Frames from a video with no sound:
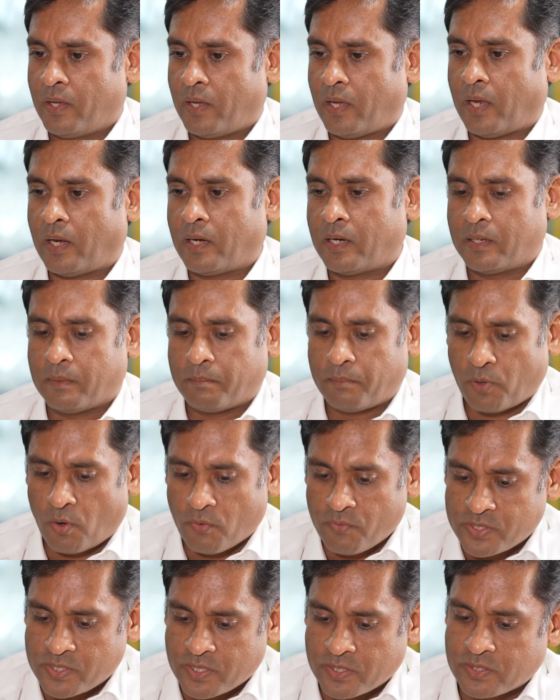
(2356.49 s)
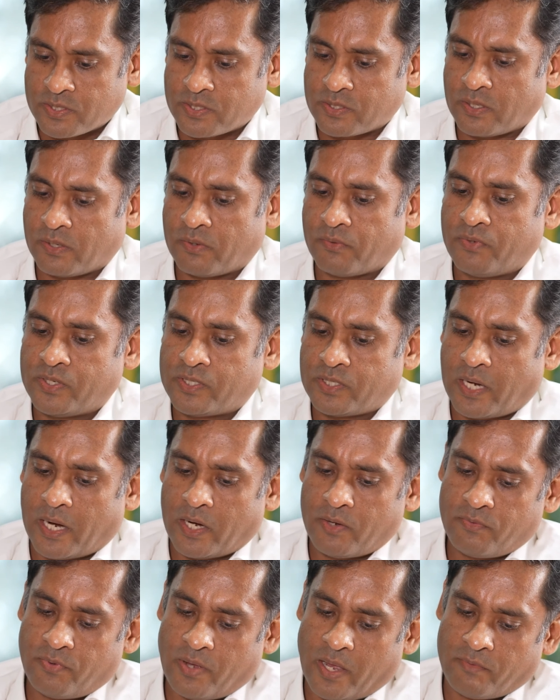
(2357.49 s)
and the provisions which kind
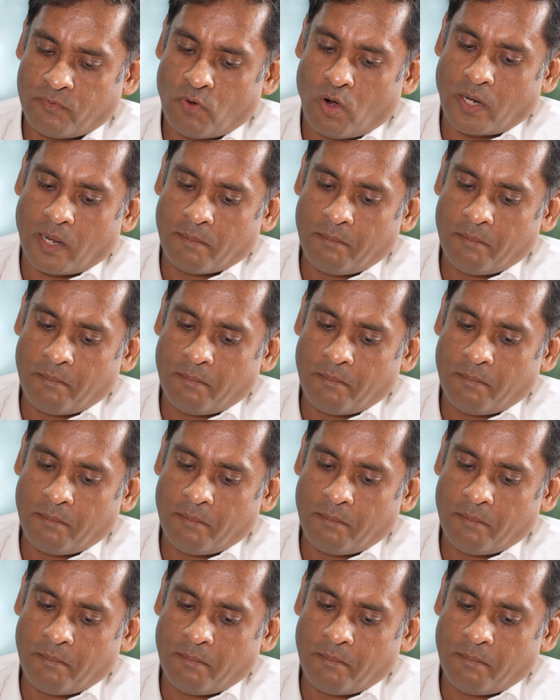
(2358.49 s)
of have got